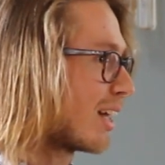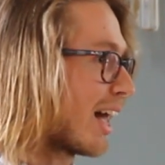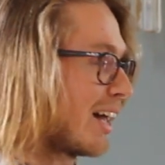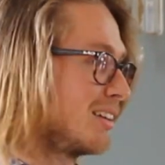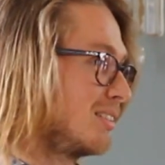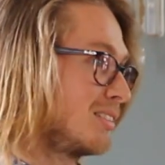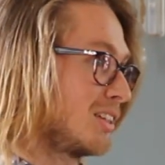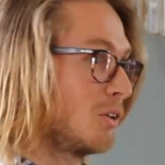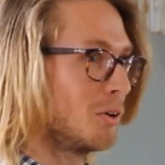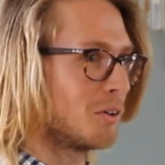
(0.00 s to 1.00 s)
had
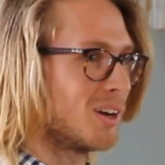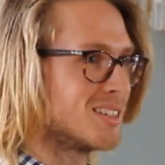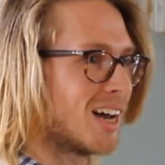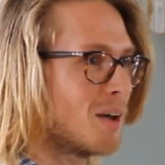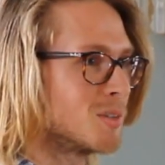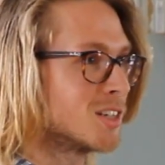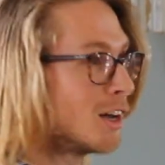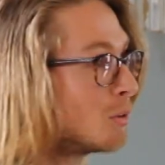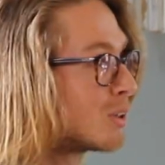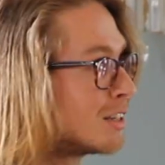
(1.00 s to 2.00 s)
a great time.
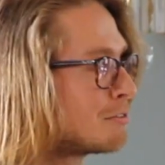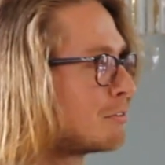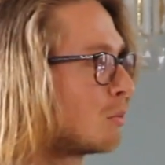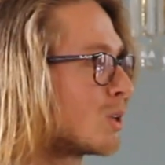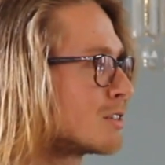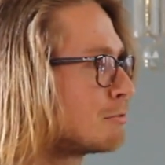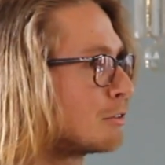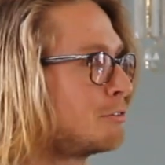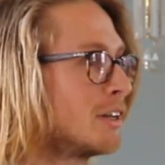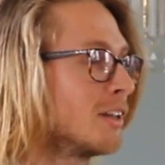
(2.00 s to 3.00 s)
It wasn't
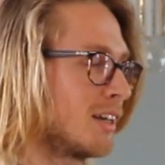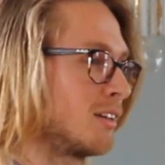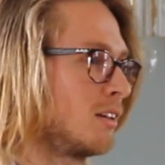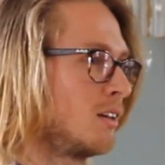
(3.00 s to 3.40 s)
fulfilling.